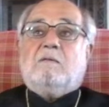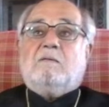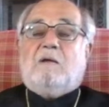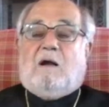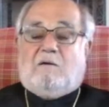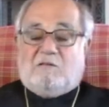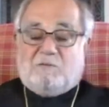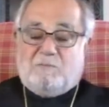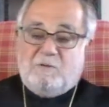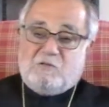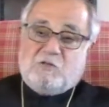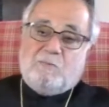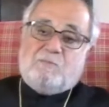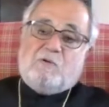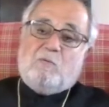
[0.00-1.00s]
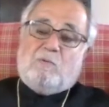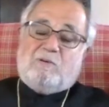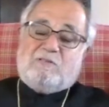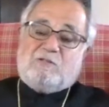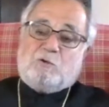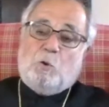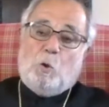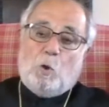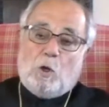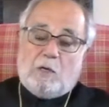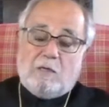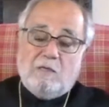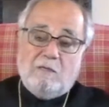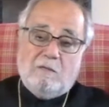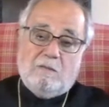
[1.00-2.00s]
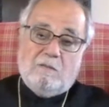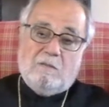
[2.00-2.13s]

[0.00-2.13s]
the archbishop to restore